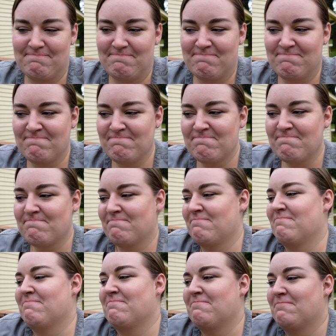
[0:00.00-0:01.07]

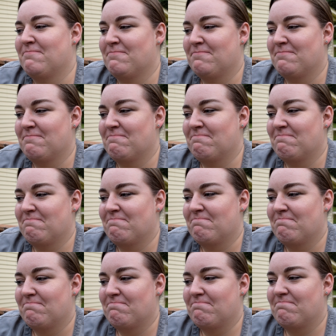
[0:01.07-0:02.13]

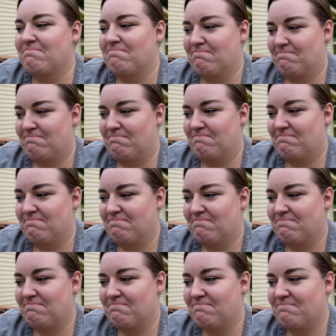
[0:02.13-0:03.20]

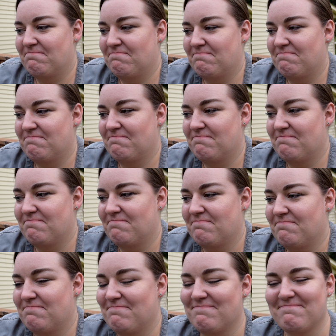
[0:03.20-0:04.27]

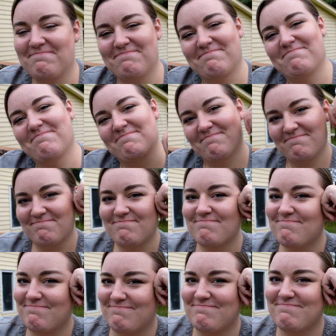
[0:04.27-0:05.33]

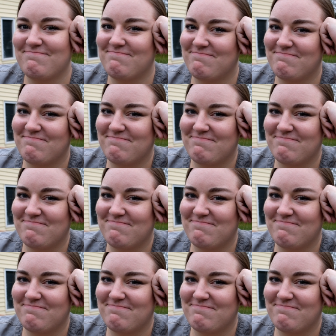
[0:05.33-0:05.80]
Nobody speaks.